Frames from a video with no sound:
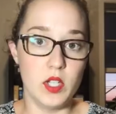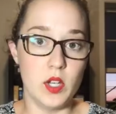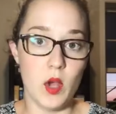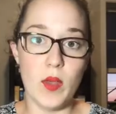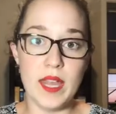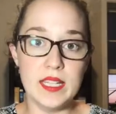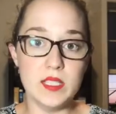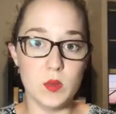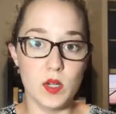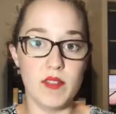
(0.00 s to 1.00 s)
You know, any
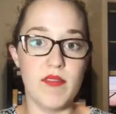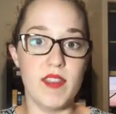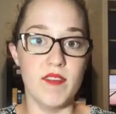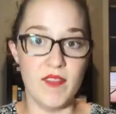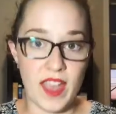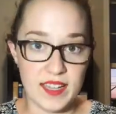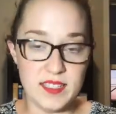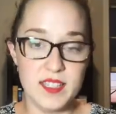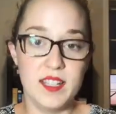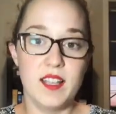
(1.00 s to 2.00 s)
sort of event,